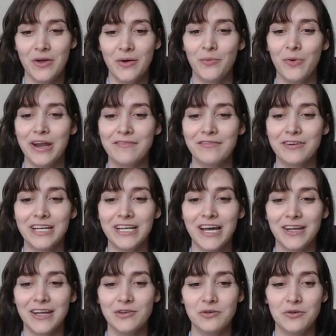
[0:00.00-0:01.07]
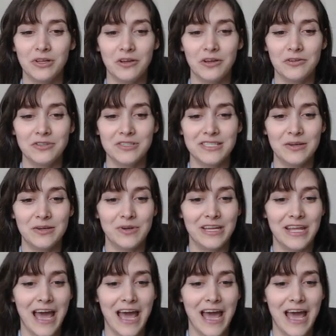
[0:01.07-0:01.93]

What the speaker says: Whenever he got new clothes, he would